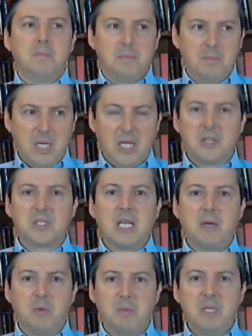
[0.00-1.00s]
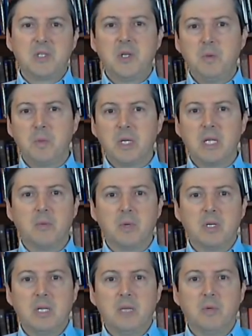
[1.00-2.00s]
Because that would be stupid.
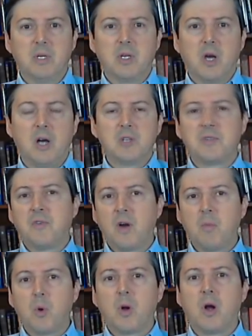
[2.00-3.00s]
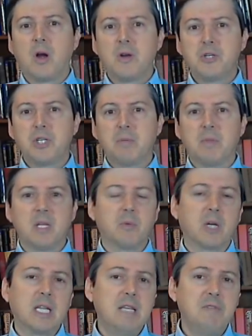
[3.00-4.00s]
It would cause far more hardship than it
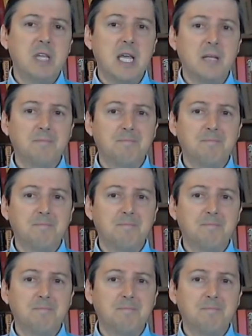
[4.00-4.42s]
would alleviate.